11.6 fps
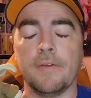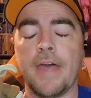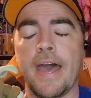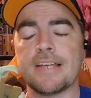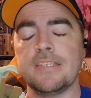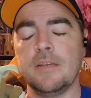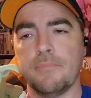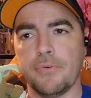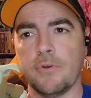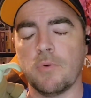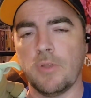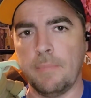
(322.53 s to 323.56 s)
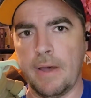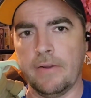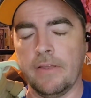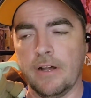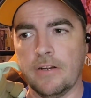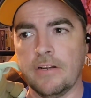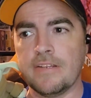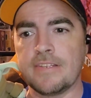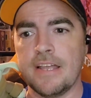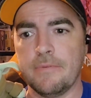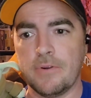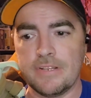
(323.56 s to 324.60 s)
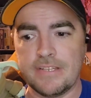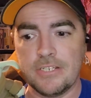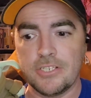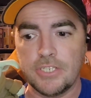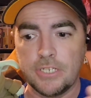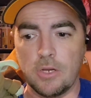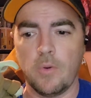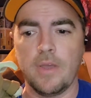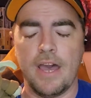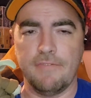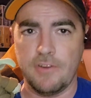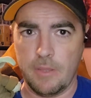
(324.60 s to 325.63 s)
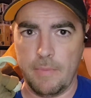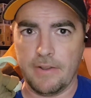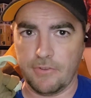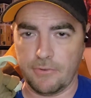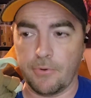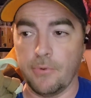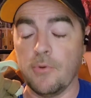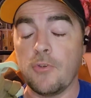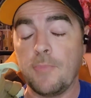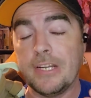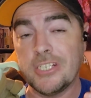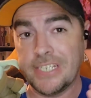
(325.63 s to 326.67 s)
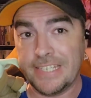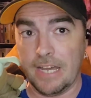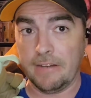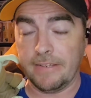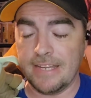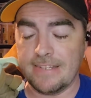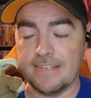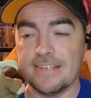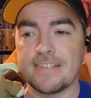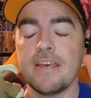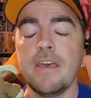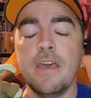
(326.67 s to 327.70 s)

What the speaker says: the Haxian Brood were the bounty hunters that were essentially going after the Mantis crew, especially Cal Kestis.